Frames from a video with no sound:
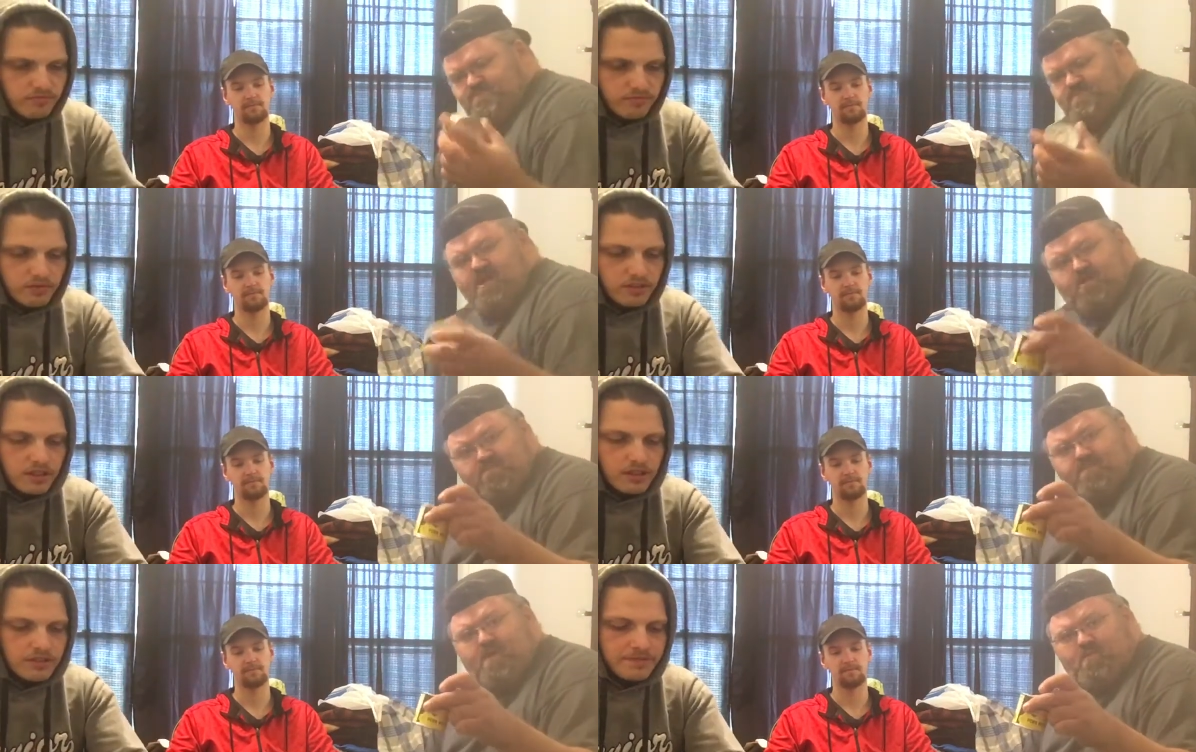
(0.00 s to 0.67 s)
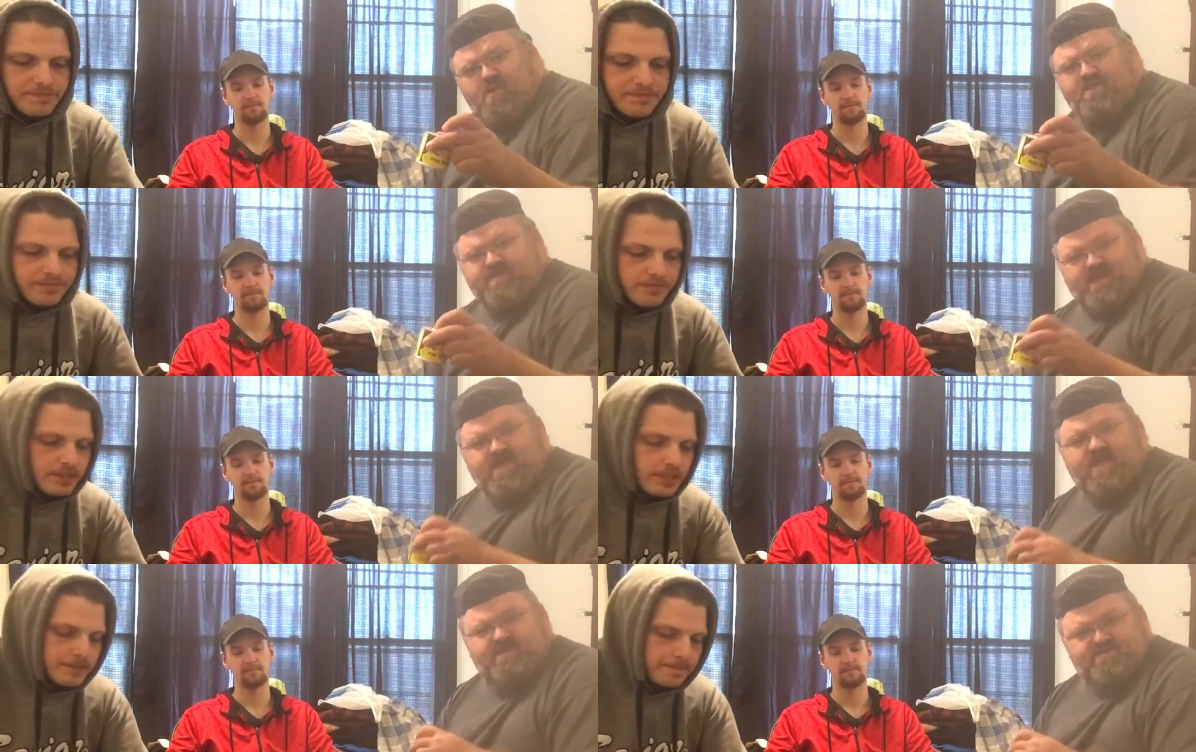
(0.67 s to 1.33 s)
Speaker 1: only bought one
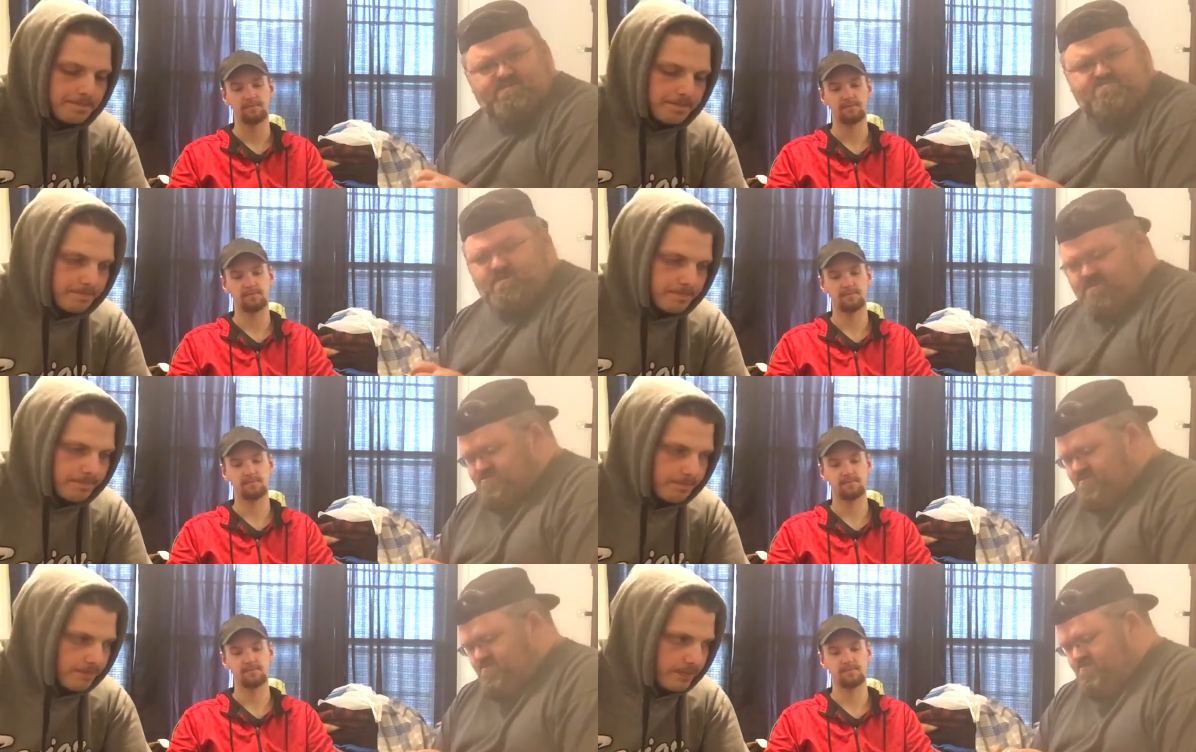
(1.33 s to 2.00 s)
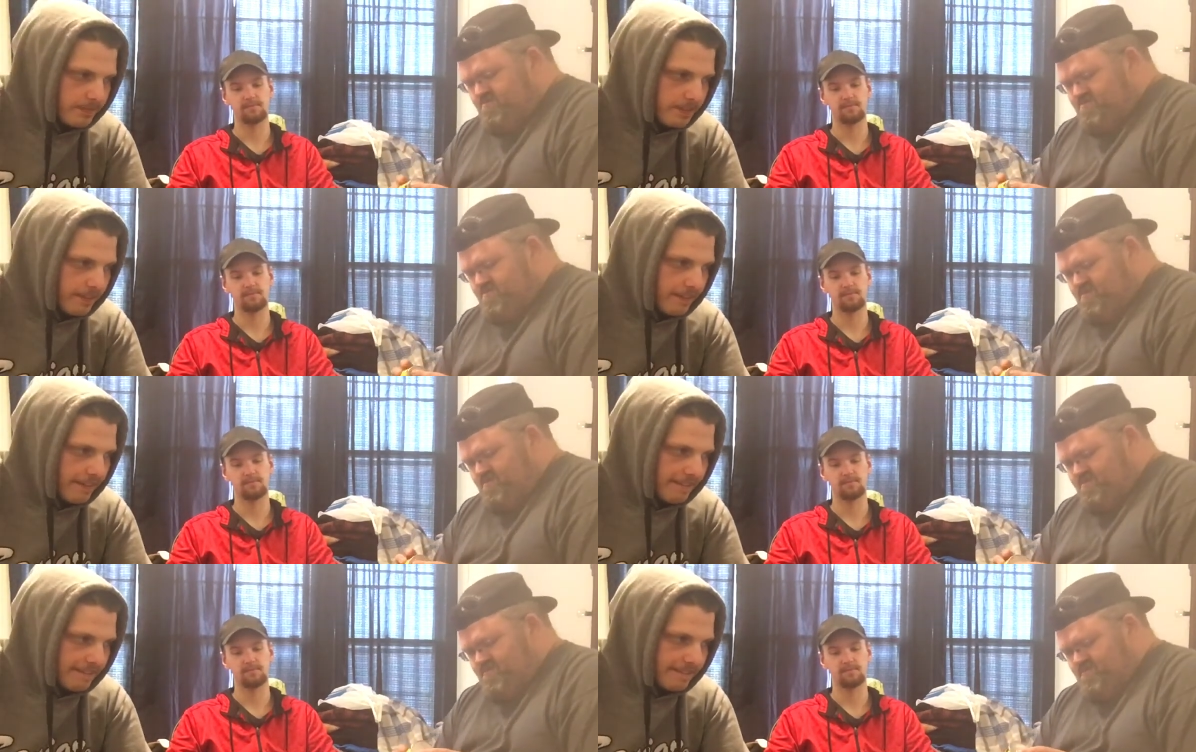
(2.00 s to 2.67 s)
can because I'm not sure we're going to
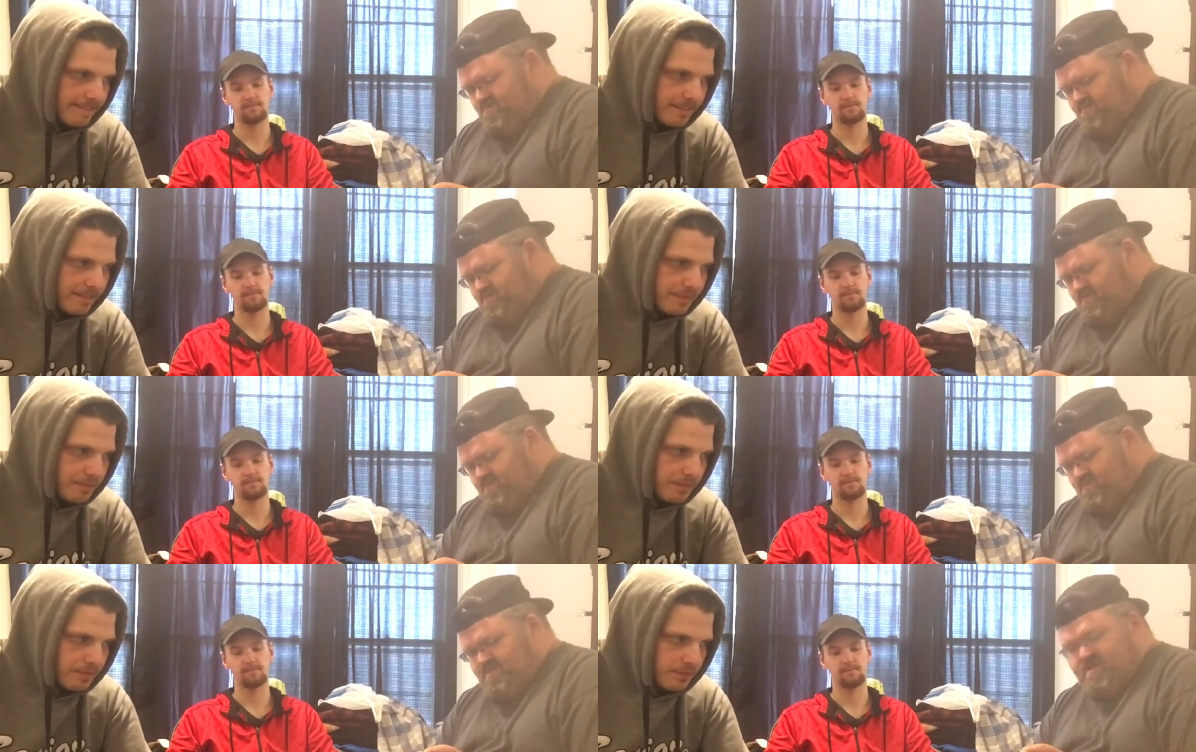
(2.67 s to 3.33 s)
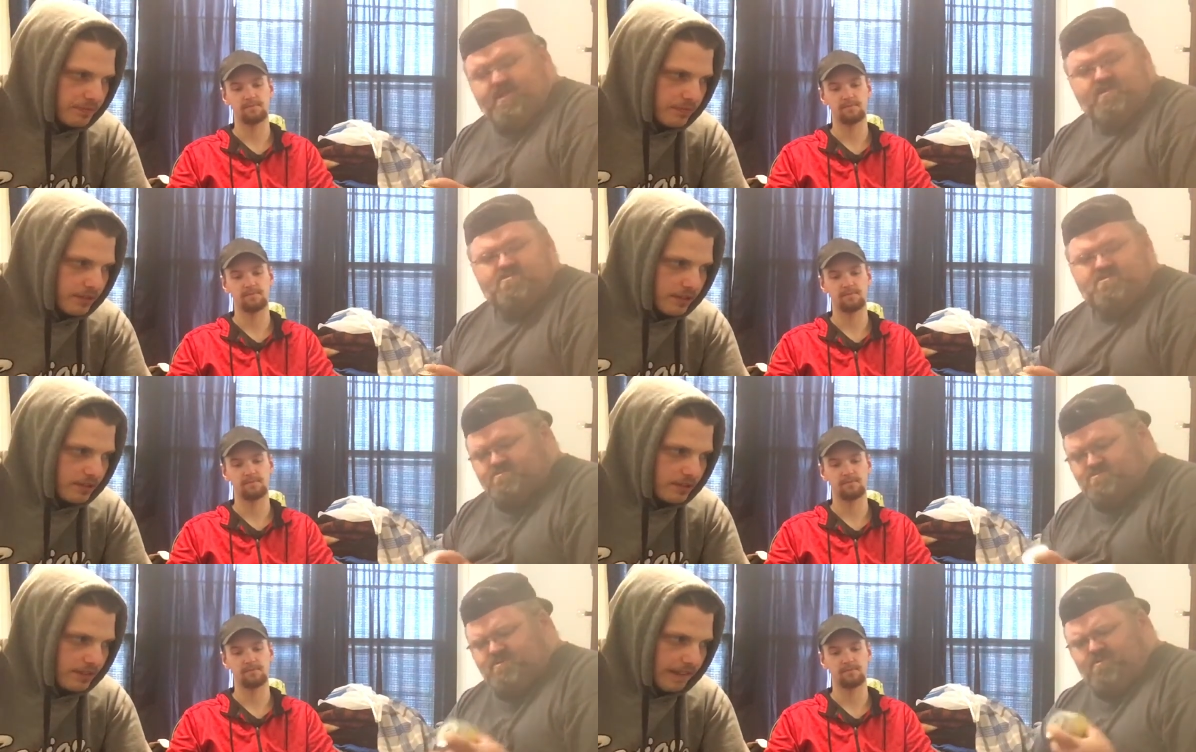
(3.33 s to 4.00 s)
go through more than one can
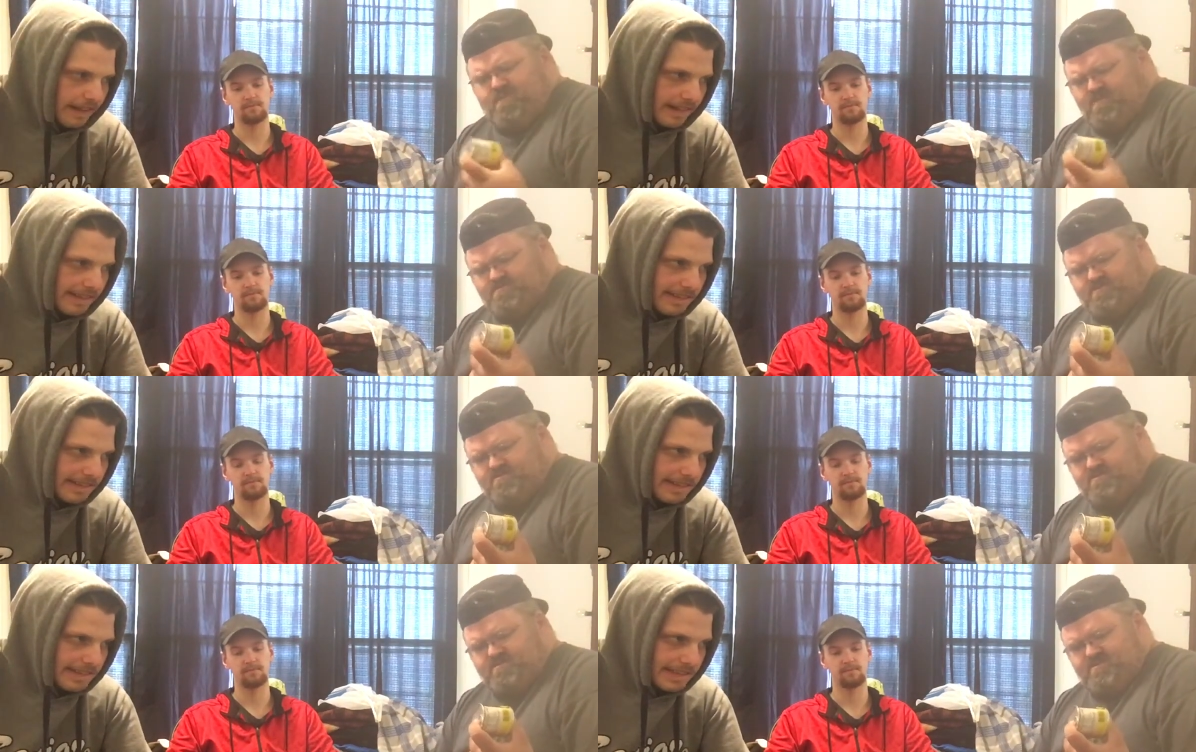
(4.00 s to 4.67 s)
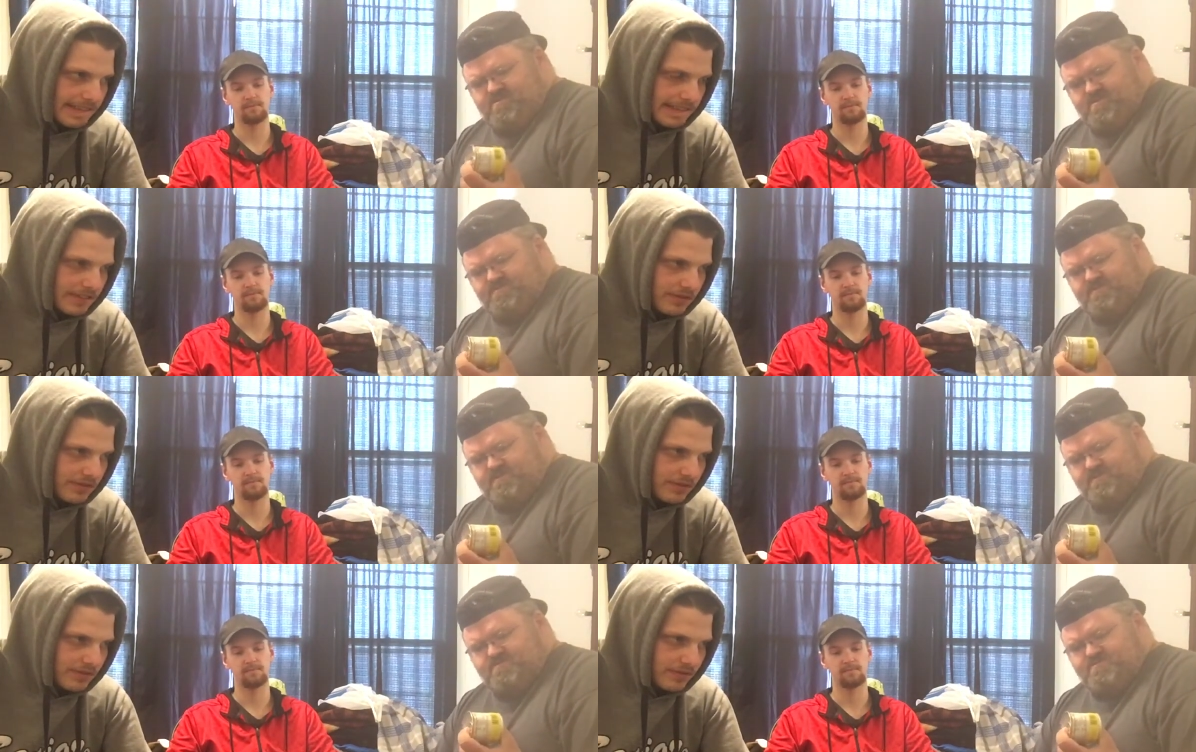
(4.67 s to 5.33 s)
unless Jim absolutely loves
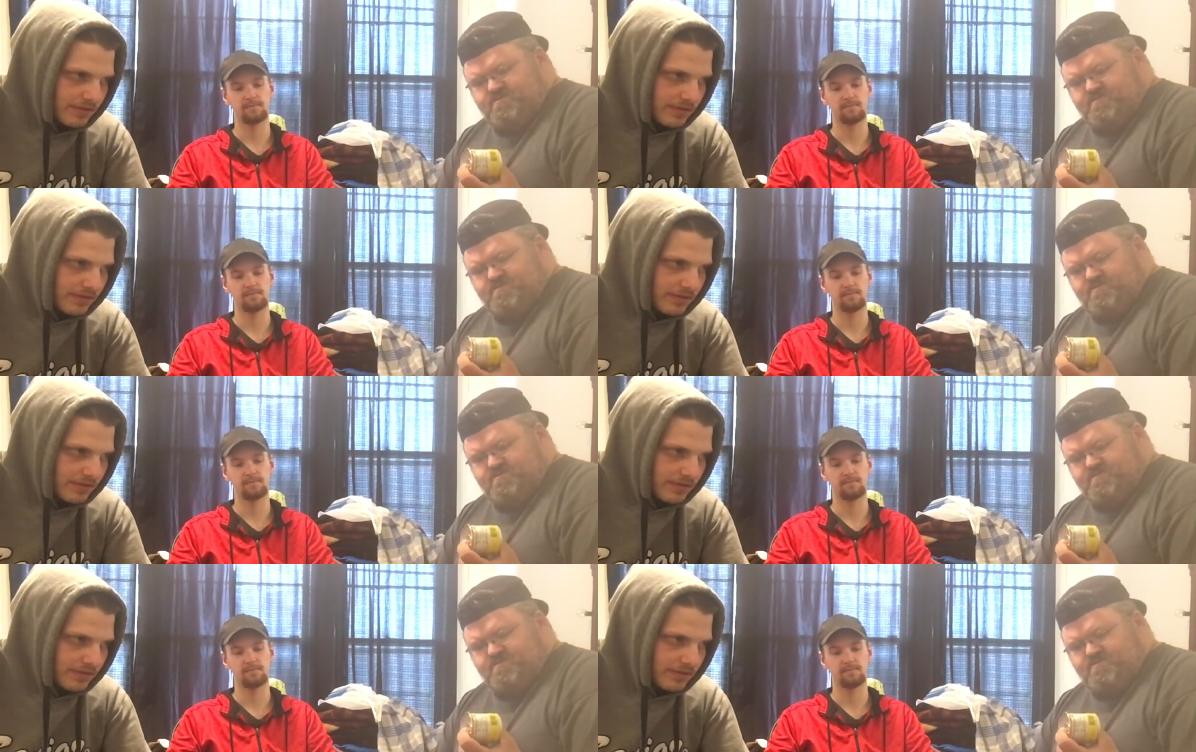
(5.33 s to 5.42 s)
this.